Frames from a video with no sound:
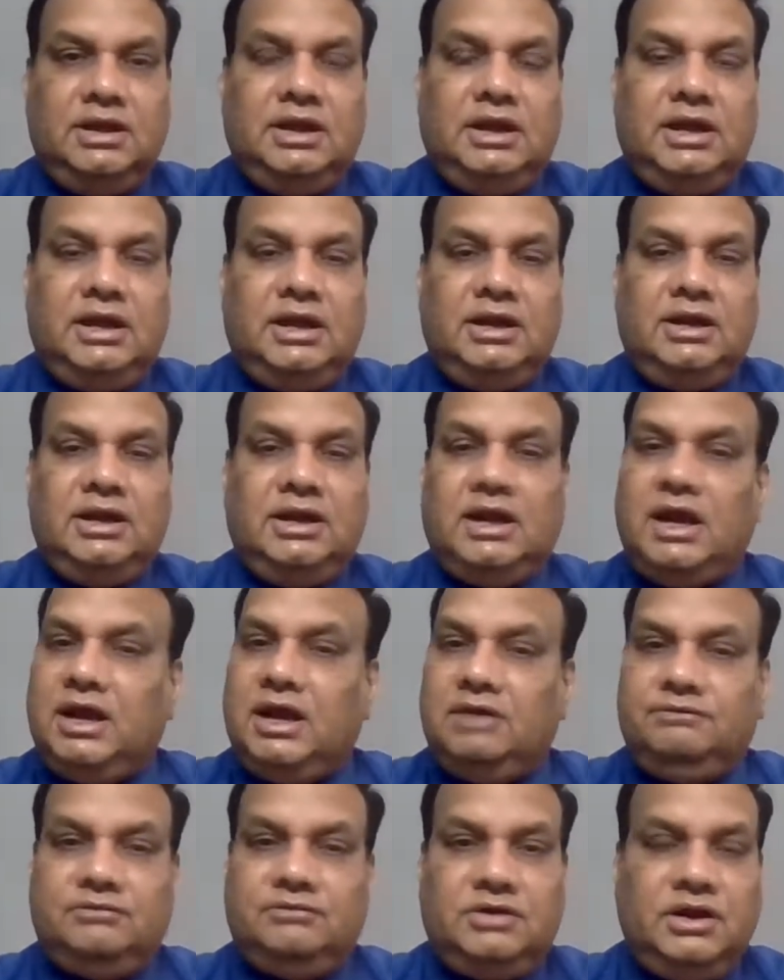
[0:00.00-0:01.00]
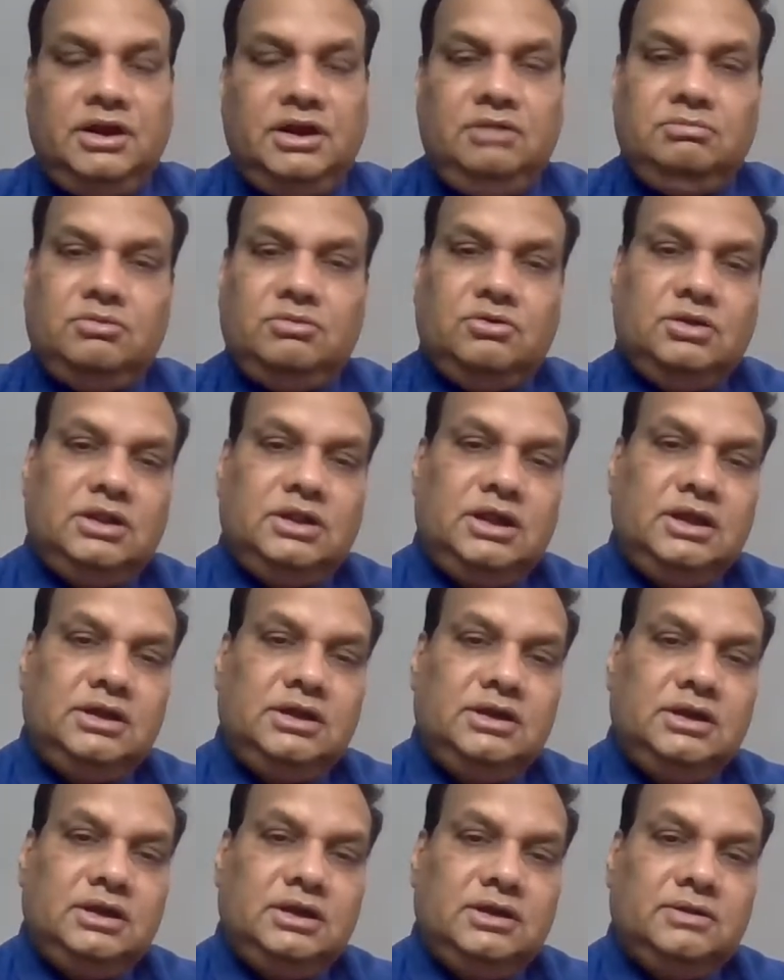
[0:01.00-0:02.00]
And I have trained more
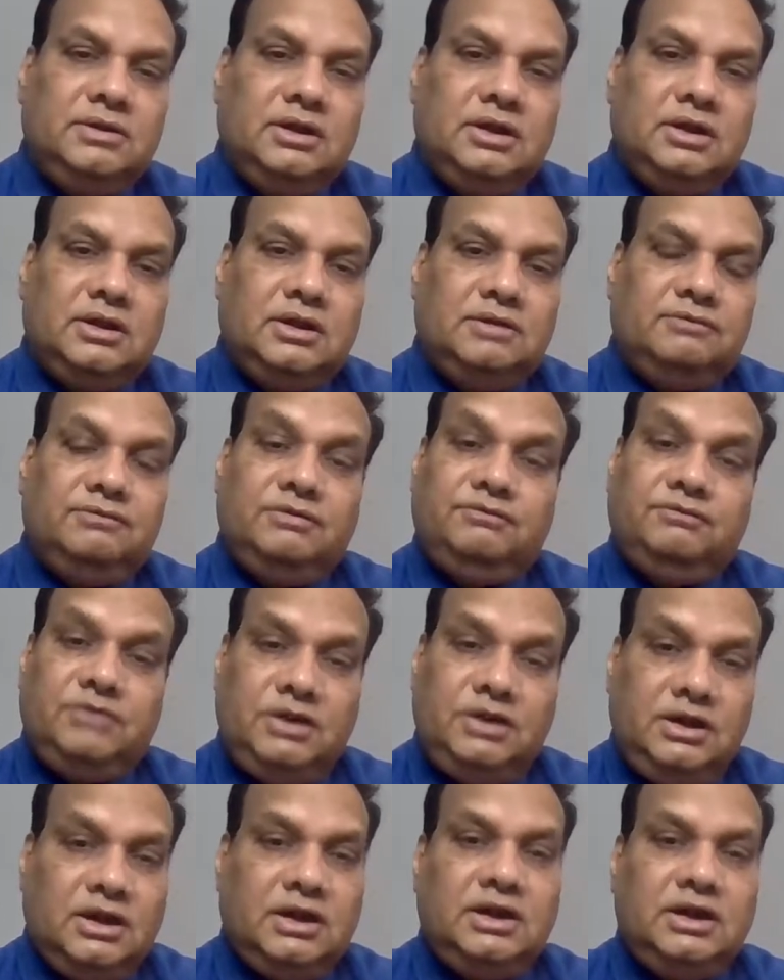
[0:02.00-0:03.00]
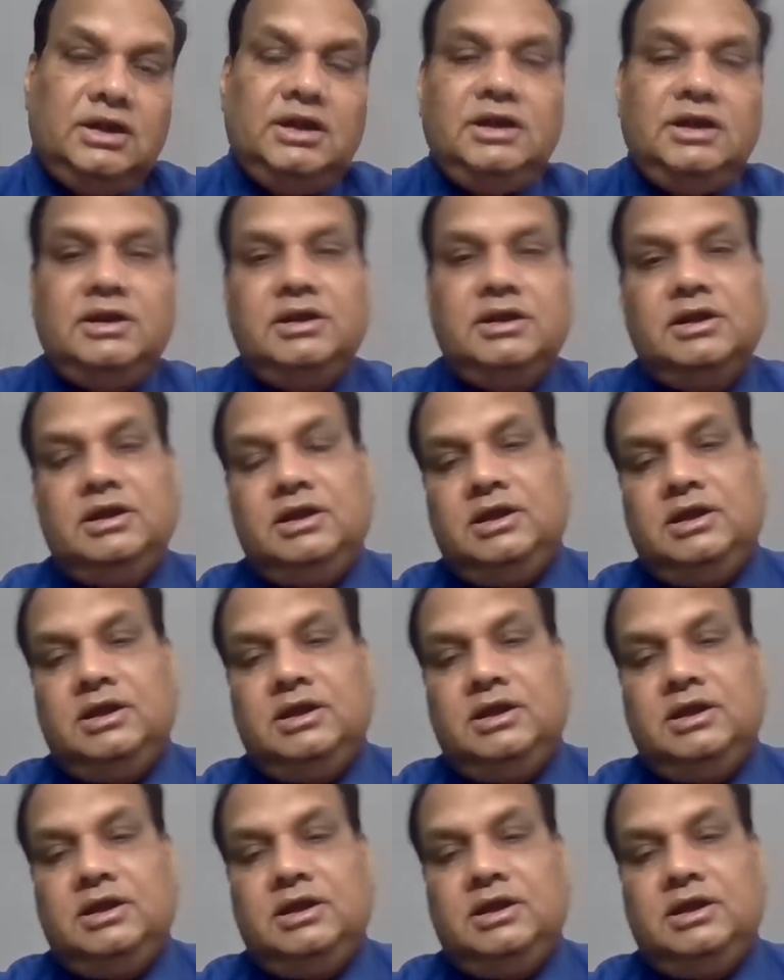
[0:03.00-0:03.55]
than 1,500